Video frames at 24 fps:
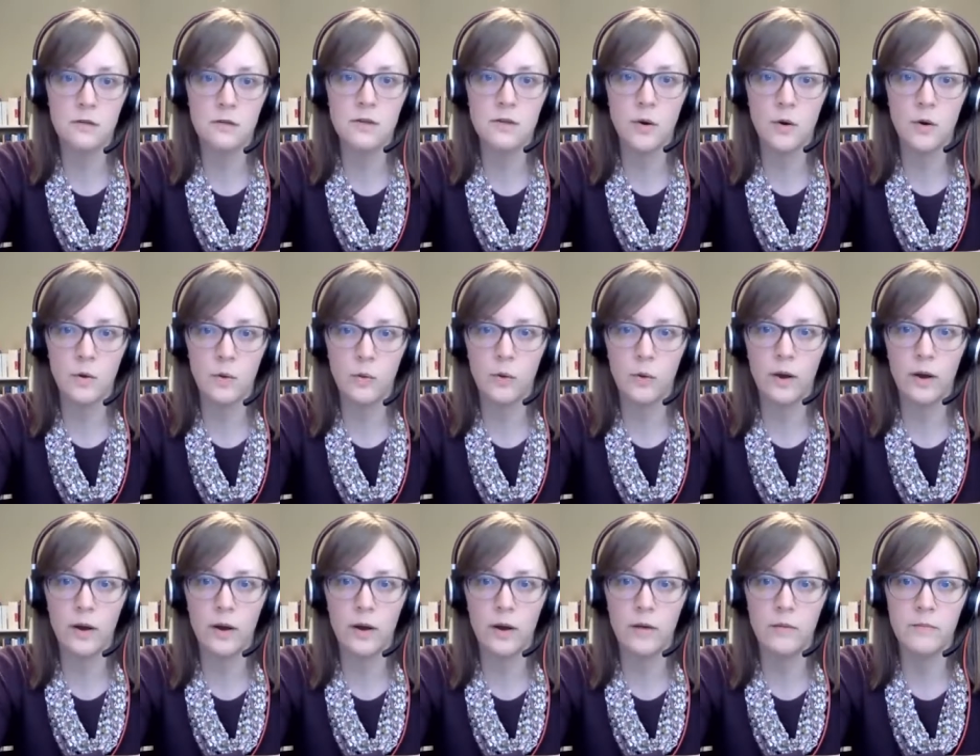So
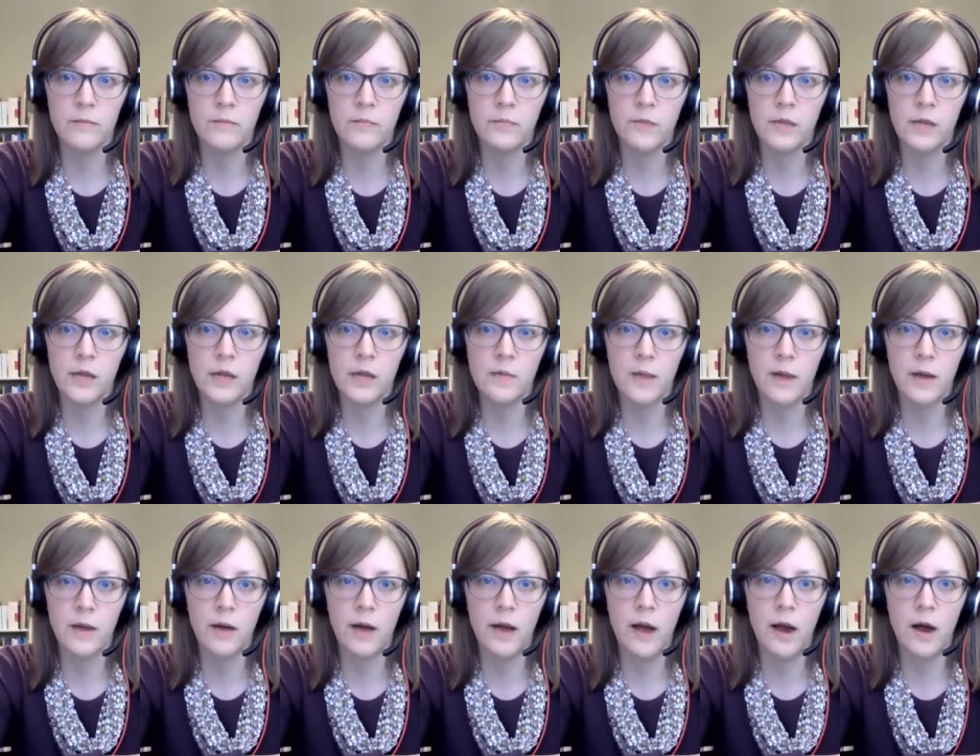thinking
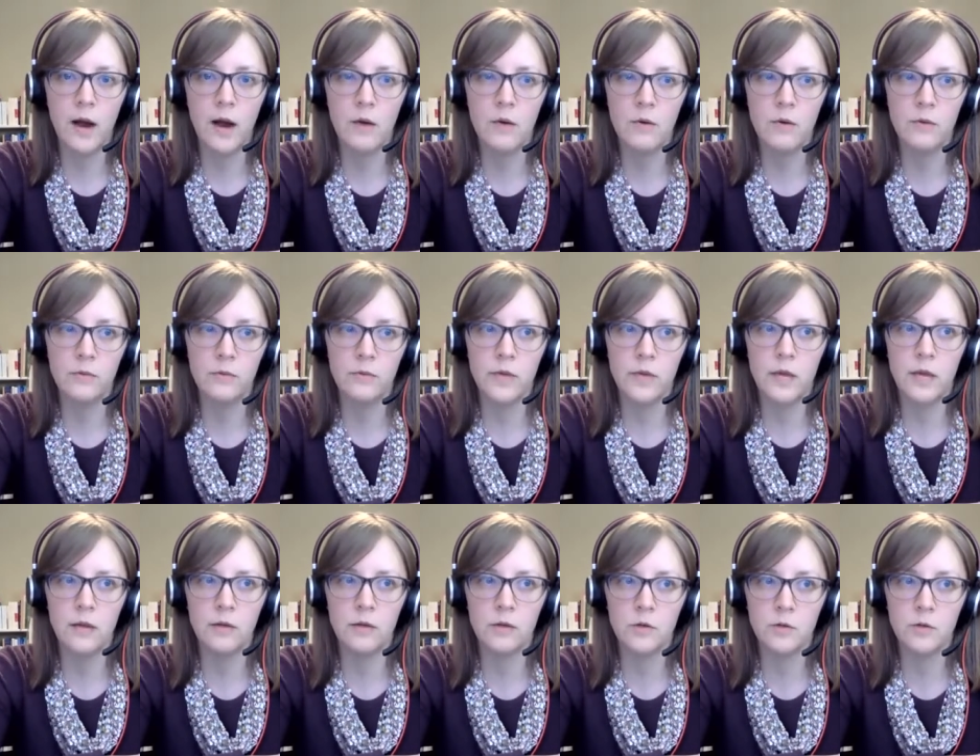about how the
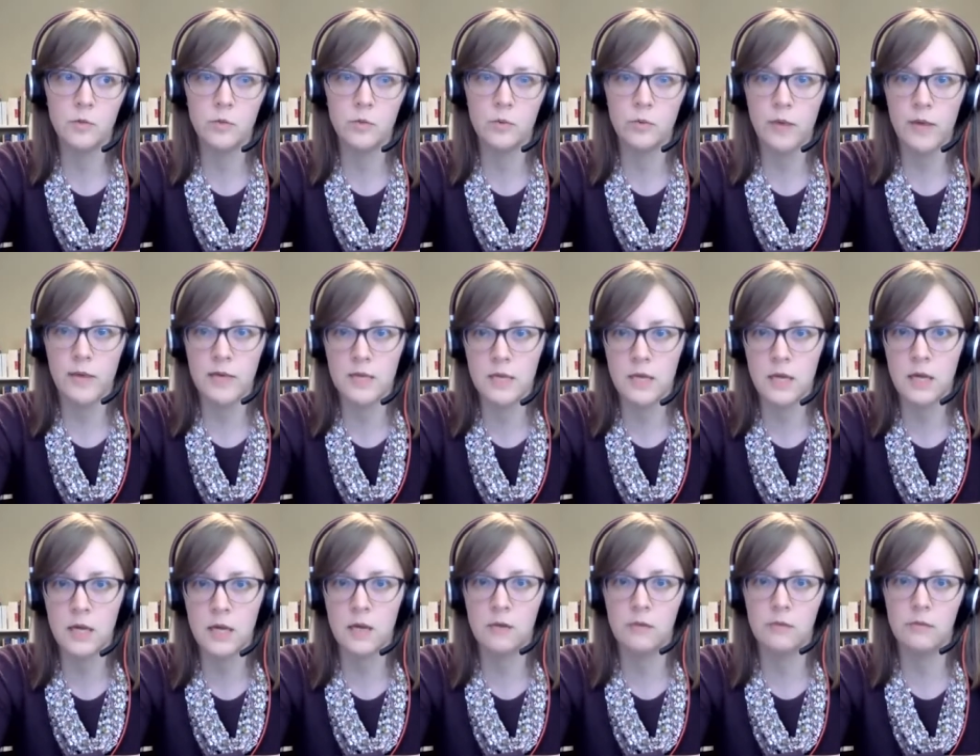English will
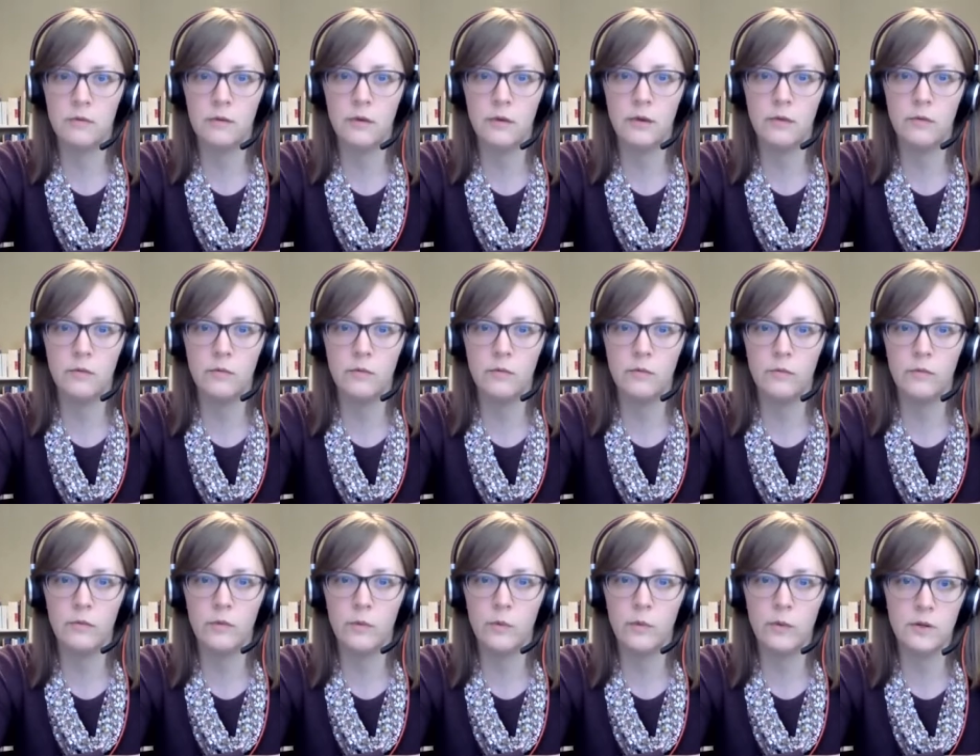resonate
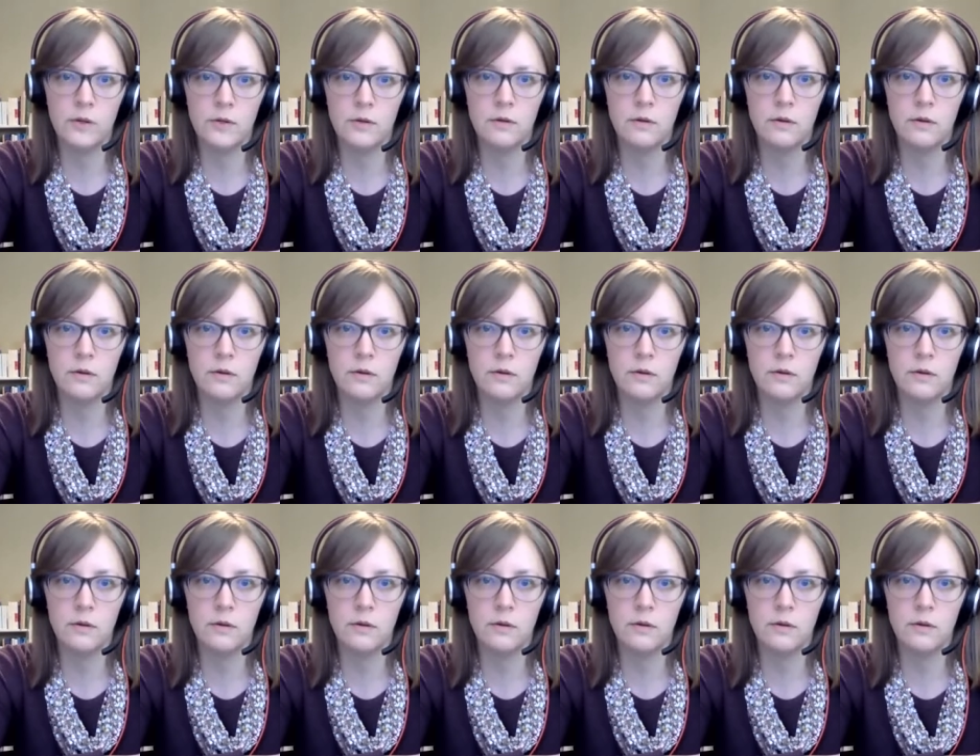with